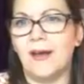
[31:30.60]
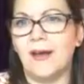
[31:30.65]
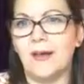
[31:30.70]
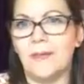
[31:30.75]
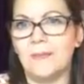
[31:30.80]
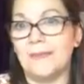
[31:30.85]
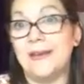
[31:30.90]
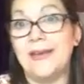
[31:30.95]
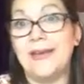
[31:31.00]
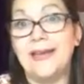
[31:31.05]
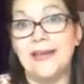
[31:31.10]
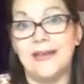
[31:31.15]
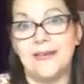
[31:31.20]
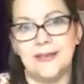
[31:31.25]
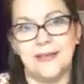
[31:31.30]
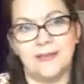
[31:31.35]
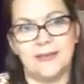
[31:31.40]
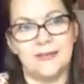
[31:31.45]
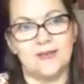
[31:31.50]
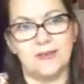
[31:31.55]

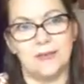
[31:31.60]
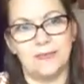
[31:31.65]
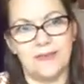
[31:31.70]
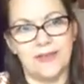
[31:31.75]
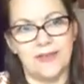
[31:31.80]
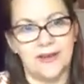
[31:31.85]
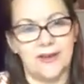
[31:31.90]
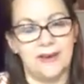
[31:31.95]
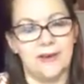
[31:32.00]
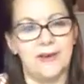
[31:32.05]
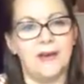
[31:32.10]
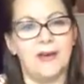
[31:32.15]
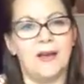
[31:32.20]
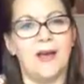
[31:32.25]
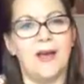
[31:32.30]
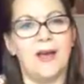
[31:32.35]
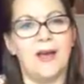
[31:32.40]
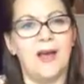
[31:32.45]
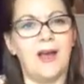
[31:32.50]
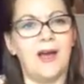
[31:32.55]
needed something,
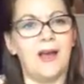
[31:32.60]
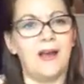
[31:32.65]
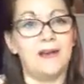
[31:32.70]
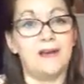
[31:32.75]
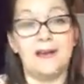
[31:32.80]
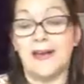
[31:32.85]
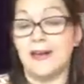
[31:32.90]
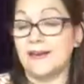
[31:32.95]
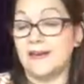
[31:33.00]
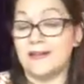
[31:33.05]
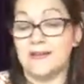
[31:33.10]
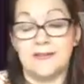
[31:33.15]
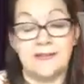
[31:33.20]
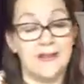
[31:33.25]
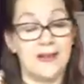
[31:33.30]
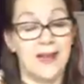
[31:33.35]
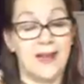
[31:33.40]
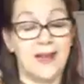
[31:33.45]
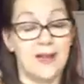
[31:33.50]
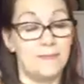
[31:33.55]
and
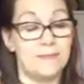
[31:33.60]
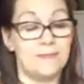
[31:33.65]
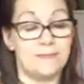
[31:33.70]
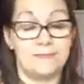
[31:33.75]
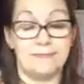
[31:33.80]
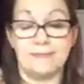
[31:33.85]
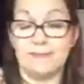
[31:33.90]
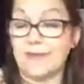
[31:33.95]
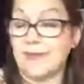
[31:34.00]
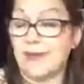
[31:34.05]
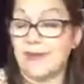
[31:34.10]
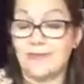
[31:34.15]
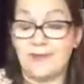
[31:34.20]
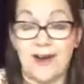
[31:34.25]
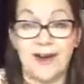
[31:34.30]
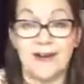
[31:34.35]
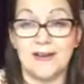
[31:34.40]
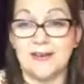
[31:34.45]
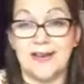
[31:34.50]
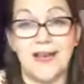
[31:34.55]
a
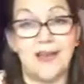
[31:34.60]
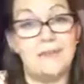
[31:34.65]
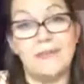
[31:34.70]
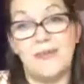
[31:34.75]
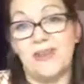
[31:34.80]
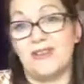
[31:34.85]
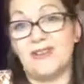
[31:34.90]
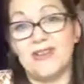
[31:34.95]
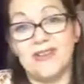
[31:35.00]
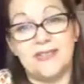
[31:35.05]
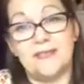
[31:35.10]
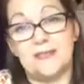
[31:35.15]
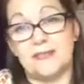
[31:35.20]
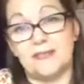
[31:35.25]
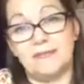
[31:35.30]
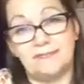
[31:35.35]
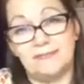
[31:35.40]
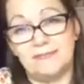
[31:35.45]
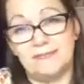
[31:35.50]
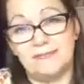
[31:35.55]
friend gave me a
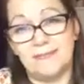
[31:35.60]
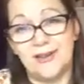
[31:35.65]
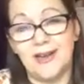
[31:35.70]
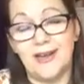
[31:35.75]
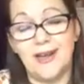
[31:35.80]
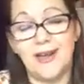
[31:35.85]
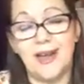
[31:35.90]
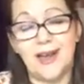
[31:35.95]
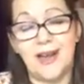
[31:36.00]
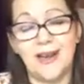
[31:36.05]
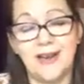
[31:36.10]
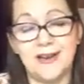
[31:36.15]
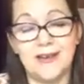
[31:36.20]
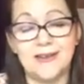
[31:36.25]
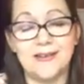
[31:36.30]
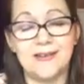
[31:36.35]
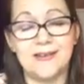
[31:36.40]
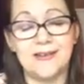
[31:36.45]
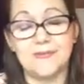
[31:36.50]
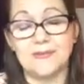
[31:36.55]
crystal,
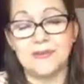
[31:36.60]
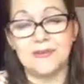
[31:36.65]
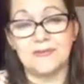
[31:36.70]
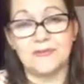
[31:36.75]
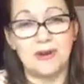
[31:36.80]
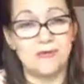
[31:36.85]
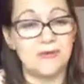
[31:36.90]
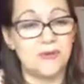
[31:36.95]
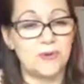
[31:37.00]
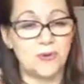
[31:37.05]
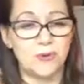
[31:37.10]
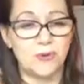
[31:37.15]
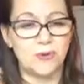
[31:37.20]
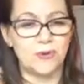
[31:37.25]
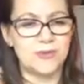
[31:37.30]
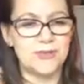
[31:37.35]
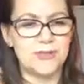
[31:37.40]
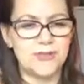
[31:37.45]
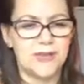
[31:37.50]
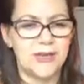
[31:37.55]
and it was a rose
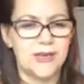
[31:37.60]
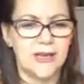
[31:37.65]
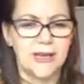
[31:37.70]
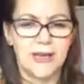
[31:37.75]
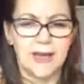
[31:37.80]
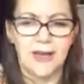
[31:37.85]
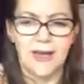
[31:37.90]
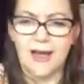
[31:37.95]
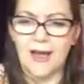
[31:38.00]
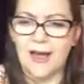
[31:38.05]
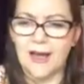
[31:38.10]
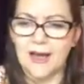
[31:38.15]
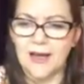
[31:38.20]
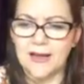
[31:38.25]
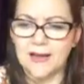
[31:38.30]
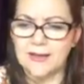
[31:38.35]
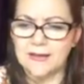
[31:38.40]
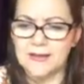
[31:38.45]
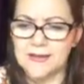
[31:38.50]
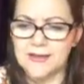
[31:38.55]
quartz,
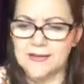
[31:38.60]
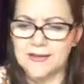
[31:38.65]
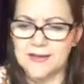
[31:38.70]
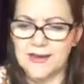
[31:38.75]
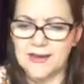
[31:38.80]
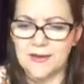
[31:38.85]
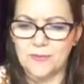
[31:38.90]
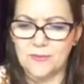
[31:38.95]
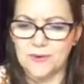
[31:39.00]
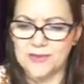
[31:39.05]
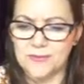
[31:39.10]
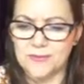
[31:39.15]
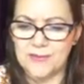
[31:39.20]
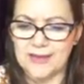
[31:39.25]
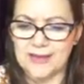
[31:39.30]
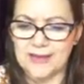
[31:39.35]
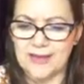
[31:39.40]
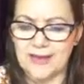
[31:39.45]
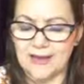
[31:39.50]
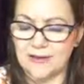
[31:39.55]
and it was a
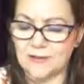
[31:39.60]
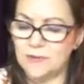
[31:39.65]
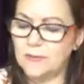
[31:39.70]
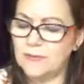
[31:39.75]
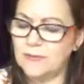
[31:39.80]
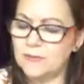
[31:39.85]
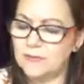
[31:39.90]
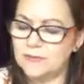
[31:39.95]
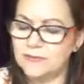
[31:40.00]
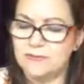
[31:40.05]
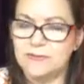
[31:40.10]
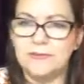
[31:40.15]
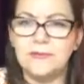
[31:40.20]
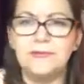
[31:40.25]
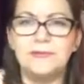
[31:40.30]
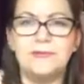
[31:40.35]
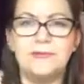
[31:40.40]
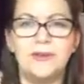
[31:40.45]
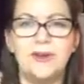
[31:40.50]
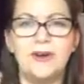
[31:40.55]
bit like, oh
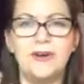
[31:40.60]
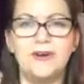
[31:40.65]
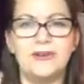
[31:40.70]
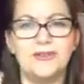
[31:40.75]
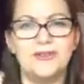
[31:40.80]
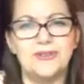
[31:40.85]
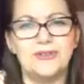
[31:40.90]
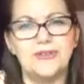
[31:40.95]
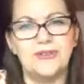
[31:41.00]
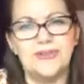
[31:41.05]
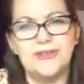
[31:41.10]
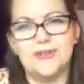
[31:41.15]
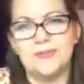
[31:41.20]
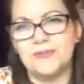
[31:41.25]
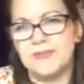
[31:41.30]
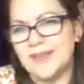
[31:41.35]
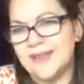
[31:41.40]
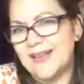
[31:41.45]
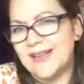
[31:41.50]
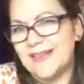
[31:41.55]
gosh, there's
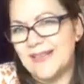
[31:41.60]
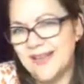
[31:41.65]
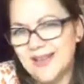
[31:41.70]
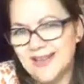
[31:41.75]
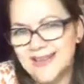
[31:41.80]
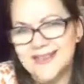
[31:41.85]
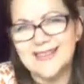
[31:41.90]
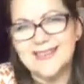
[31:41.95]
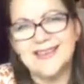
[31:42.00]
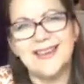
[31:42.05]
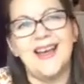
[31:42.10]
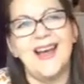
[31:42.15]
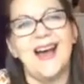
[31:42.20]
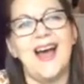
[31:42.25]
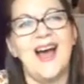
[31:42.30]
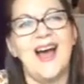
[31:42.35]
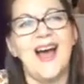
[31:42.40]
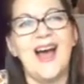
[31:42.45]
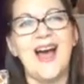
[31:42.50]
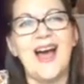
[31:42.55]
something in this.
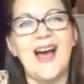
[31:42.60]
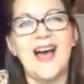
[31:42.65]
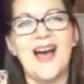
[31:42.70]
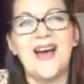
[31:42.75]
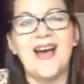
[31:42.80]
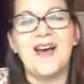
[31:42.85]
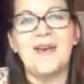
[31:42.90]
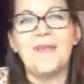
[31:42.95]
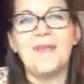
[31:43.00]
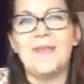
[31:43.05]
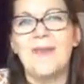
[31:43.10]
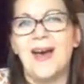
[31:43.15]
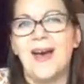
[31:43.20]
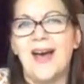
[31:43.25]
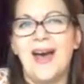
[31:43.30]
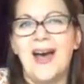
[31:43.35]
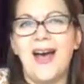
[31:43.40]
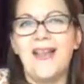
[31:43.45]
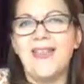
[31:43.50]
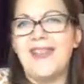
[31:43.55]
And
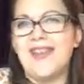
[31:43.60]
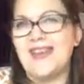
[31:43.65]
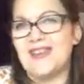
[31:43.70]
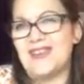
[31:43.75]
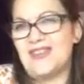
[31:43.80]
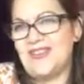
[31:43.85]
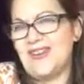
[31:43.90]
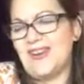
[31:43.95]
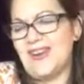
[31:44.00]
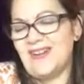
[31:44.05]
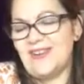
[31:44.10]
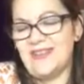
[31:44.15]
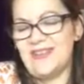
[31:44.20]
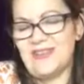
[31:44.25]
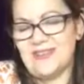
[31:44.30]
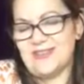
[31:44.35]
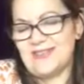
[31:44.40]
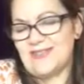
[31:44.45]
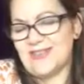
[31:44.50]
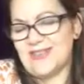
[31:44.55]
then you
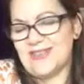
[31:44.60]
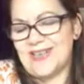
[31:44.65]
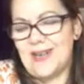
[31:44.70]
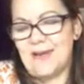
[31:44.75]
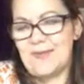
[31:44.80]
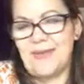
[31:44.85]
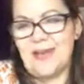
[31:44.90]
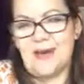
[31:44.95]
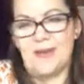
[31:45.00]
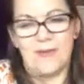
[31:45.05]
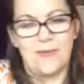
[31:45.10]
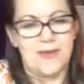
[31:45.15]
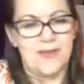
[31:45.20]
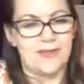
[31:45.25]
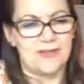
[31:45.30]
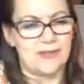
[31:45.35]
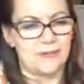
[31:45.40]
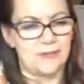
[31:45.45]
just keep that with